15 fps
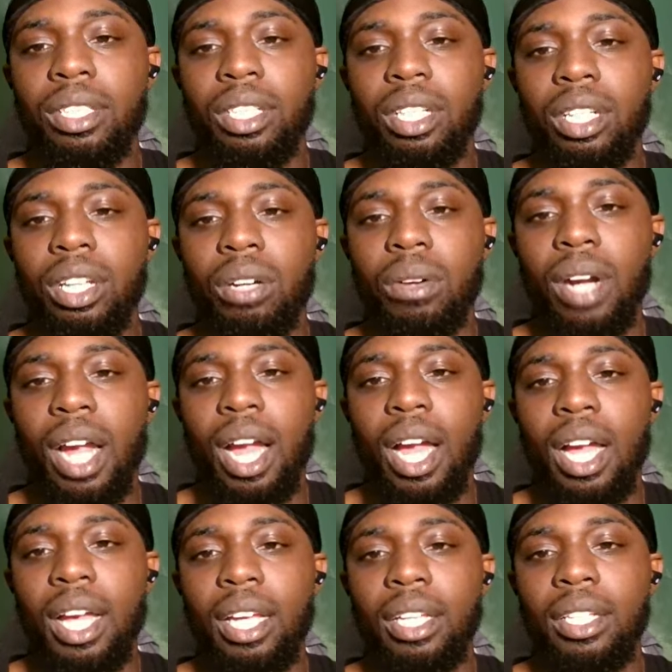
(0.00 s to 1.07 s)
lower
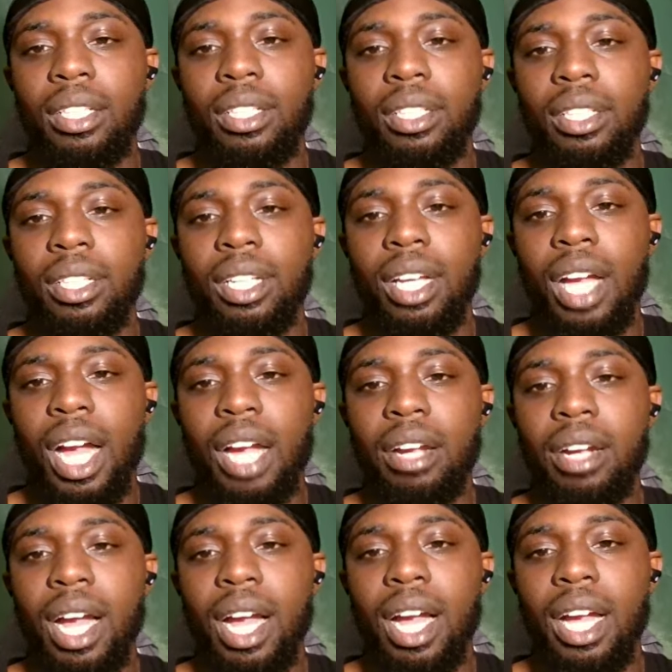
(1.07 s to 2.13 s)
high,
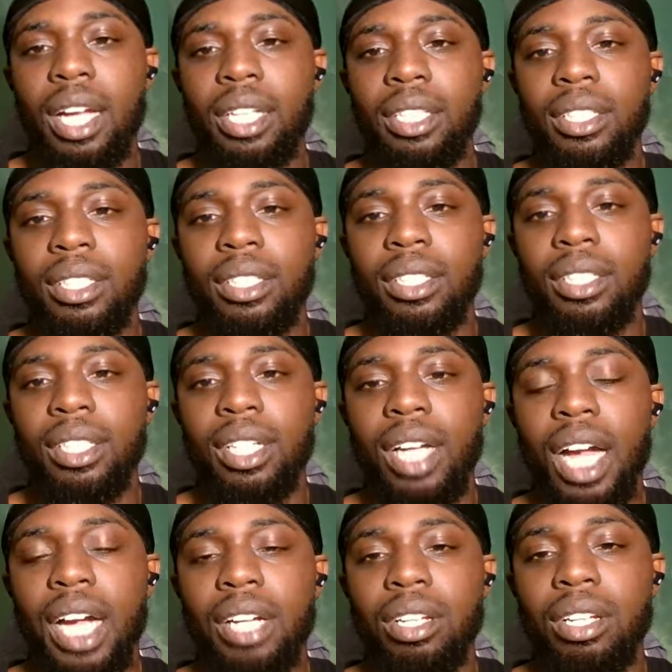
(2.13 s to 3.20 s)

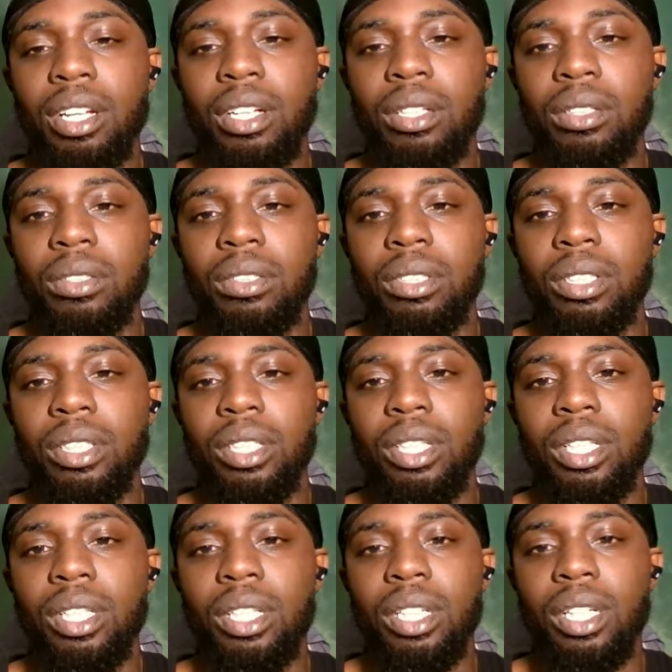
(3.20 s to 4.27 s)
higher low,
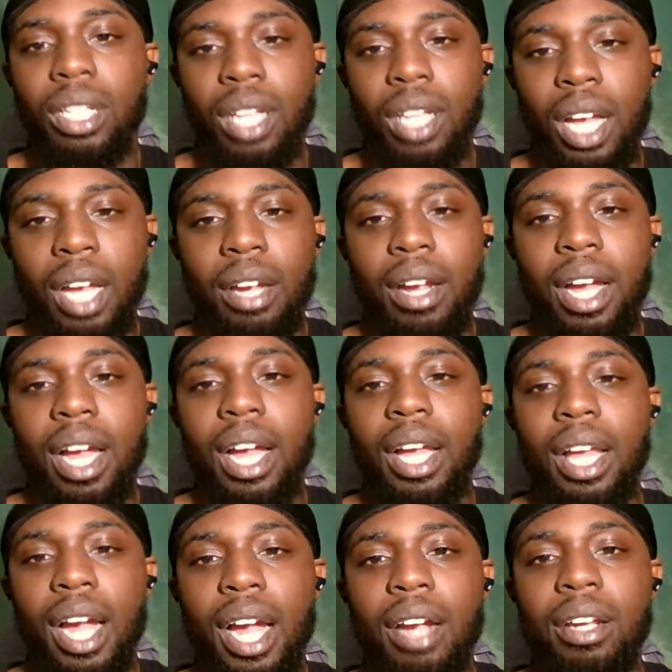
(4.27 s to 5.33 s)
higher high,
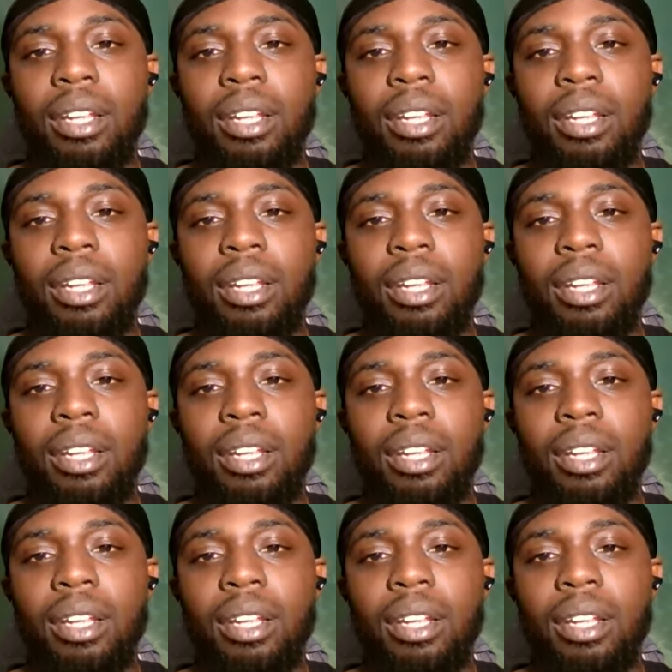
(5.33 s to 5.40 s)
higher